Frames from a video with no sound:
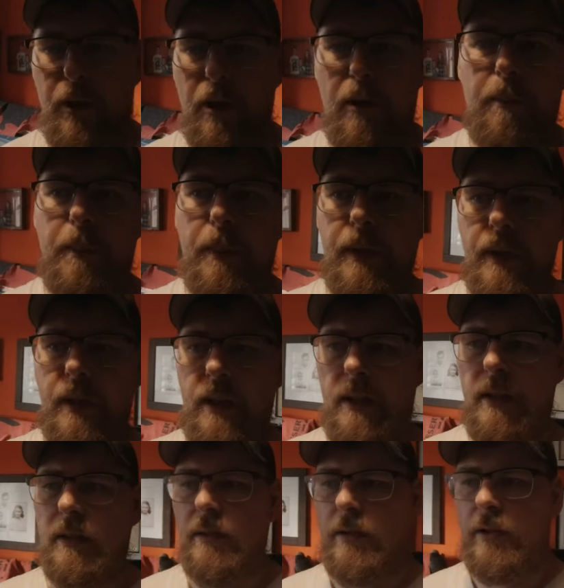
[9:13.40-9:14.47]
put up
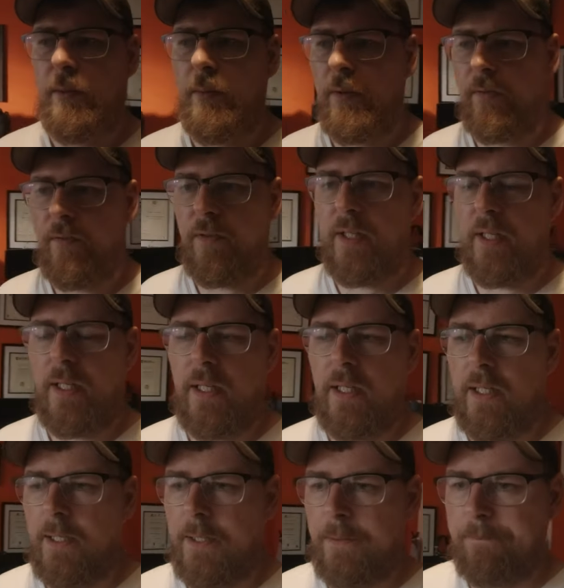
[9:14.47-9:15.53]
some of
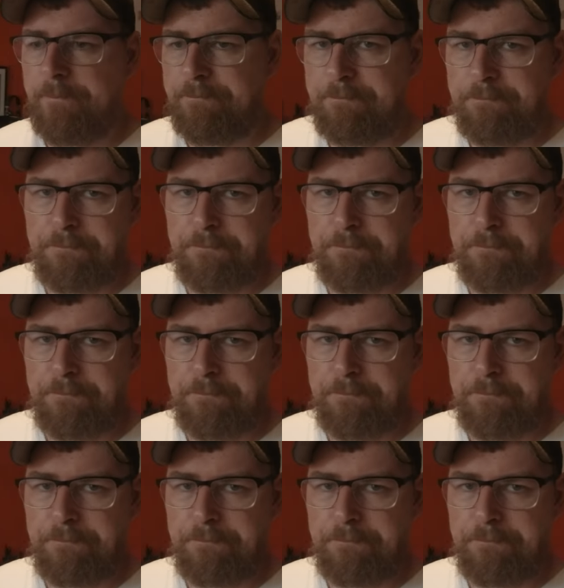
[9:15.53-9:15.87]
the